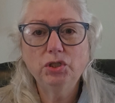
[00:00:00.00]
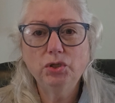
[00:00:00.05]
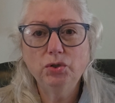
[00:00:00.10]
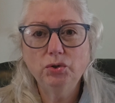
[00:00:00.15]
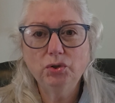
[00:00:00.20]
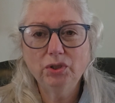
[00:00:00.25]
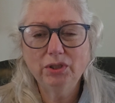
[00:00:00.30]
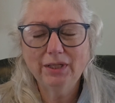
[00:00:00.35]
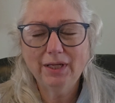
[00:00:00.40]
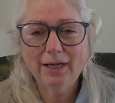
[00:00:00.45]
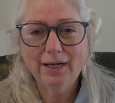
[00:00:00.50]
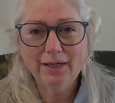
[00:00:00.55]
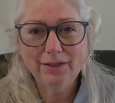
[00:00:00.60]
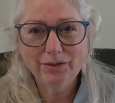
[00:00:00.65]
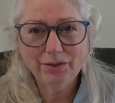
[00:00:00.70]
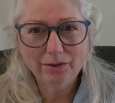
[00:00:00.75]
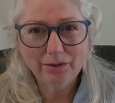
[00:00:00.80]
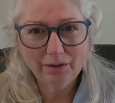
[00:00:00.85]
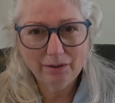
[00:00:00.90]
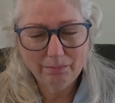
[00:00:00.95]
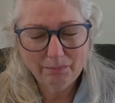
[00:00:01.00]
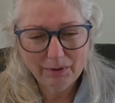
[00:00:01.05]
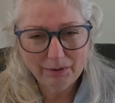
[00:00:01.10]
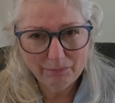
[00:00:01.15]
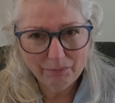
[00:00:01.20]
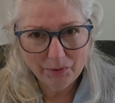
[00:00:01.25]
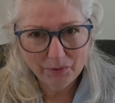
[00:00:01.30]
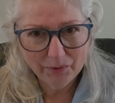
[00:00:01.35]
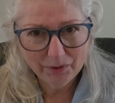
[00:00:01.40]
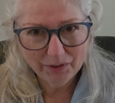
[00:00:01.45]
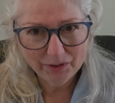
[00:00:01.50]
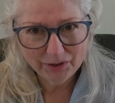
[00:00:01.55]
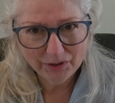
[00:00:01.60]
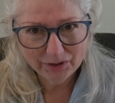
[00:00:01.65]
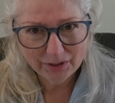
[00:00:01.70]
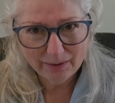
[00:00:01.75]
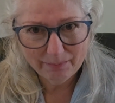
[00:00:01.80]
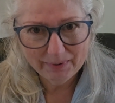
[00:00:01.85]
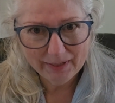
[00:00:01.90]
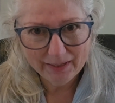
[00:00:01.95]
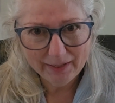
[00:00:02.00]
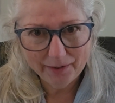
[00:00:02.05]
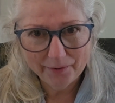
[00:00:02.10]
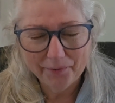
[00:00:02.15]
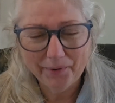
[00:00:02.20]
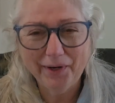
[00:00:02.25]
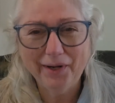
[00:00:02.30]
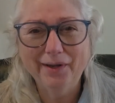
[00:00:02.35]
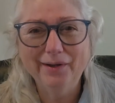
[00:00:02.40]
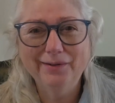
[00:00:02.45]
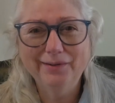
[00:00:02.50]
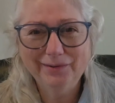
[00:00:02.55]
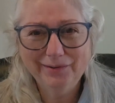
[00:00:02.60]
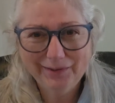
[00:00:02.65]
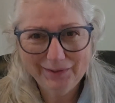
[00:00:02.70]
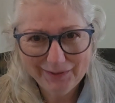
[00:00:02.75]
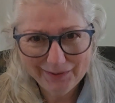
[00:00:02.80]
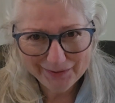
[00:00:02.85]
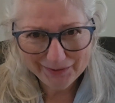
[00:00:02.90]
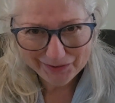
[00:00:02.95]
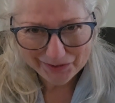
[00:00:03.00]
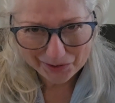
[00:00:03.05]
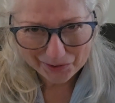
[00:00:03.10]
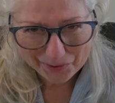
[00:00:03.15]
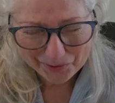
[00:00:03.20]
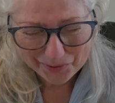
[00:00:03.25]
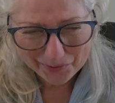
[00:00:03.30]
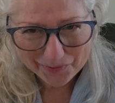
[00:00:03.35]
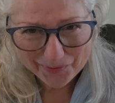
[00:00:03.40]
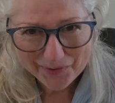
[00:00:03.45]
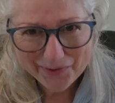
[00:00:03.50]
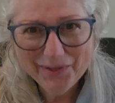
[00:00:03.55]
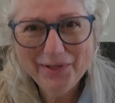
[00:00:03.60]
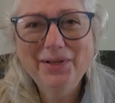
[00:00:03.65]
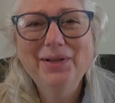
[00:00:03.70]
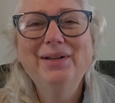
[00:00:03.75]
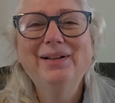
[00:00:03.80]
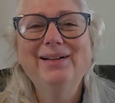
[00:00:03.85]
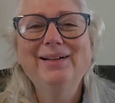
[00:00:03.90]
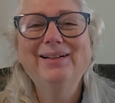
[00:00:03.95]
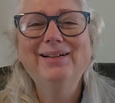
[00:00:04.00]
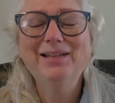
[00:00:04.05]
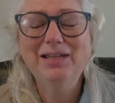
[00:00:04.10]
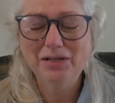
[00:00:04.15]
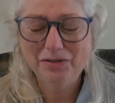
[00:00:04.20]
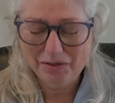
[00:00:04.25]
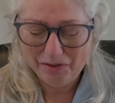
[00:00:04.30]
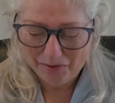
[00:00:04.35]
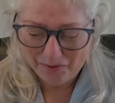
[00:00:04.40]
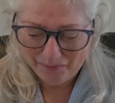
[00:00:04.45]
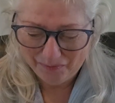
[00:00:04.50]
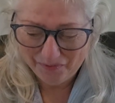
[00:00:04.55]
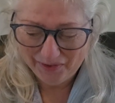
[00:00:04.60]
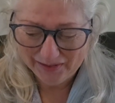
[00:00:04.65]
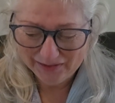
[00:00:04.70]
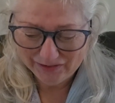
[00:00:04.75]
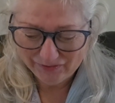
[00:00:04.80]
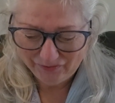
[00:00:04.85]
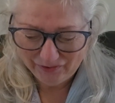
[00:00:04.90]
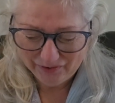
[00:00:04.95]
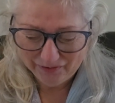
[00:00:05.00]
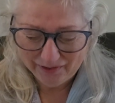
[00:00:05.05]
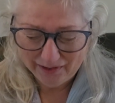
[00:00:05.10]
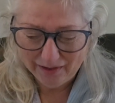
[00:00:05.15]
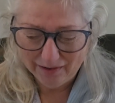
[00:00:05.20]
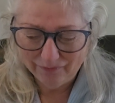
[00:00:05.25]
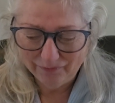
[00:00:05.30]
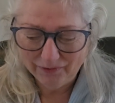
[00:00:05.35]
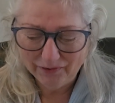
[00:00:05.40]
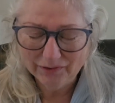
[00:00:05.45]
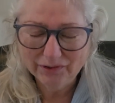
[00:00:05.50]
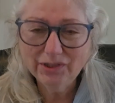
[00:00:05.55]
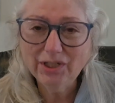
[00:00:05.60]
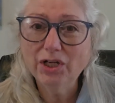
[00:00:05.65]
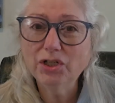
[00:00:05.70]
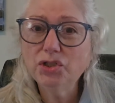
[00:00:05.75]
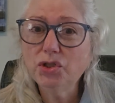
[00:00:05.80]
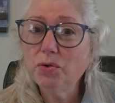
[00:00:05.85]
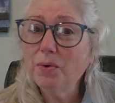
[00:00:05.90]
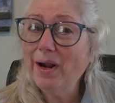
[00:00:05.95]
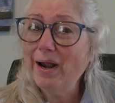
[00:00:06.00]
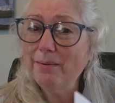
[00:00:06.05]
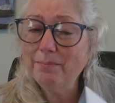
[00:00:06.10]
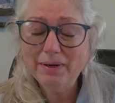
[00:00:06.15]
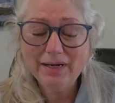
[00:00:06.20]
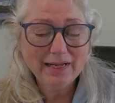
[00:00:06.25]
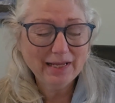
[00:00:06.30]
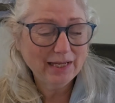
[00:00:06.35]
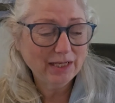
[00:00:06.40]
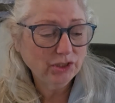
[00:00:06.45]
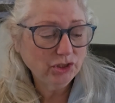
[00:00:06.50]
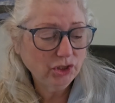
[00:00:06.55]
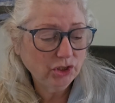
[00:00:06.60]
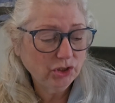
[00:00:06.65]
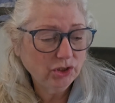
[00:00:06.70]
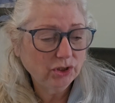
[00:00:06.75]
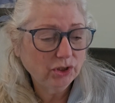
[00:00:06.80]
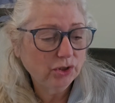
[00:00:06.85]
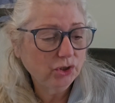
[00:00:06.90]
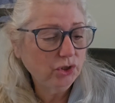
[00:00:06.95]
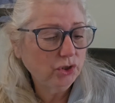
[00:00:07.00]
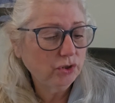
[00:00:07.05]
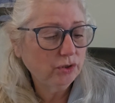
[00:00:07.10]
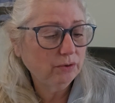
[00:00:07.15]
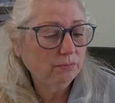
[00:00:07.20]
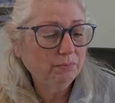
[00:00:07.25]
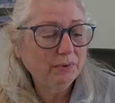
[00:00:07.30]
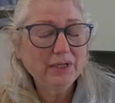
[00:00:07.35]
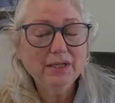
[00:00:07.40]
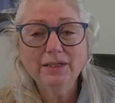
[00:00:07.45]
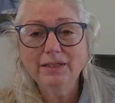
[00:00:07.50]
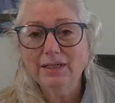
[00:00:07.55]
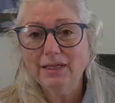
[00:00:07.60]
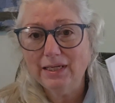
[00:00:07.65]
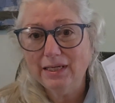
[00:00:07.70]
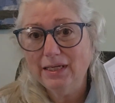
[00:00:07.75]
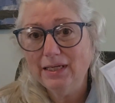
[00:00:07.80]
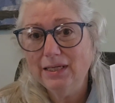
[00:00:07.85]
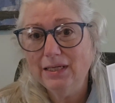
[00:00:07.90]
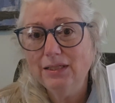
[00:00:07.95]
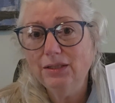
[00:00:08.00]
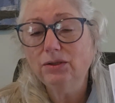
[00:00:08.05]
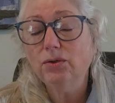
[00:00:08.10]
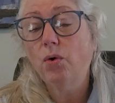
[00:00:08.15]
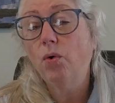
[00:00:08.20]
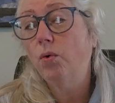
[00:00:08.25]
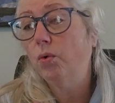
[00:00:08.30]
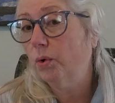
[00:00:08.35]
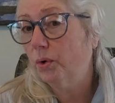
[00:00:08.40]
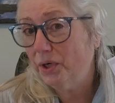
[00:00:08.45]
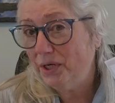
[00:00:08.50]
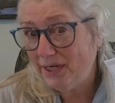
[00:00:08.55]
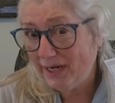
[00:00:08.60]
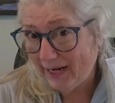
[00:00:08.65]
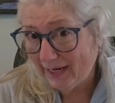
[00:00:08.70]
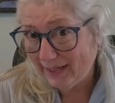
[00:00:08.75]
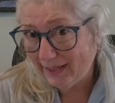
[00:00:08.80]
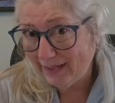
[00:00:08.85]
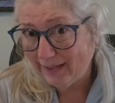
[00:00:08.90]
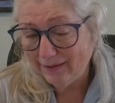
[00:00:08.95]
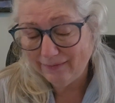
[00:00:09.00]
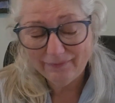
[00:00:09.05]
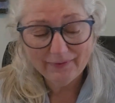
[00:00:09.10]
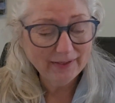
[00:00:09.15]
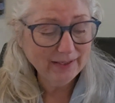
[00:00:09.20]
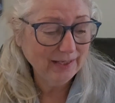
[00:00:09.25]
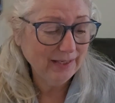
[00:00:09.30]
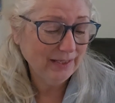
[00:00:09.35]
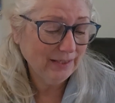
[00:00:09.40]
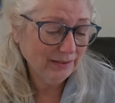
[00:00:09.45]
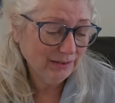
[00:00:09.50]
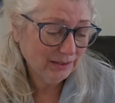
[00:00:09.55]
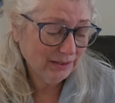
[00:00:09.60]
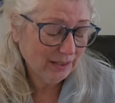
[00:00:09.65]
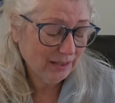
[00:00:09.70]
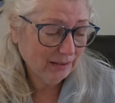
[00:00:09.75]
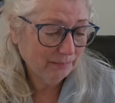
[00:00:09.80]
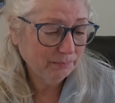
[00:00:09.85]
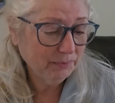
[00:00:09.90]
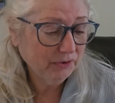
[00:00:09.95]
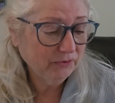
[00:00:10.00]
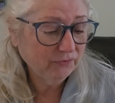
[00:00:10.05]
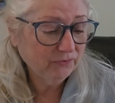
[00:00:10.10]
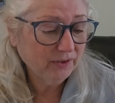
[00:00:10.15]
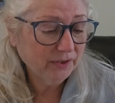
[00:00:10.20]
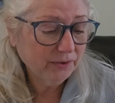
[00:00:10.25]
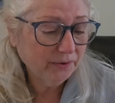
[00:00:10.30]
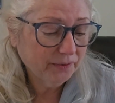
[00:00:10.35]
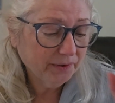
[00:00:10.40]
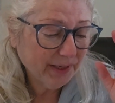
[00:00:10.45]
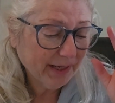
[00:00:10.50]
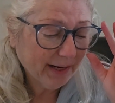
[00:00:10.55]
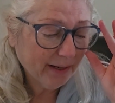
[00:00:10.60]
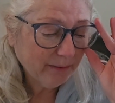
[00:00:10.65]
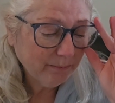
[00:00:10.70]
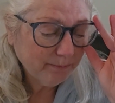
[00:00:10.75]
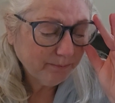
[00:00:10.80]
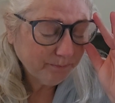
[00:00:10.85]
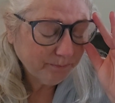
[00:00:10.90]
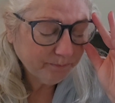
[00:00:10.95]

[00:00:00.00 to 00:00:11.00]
usually adds a little bit more in the stomach area. So, that's very helpful. It tells you how many inches there should be in ease or negative ease to help you figure it out.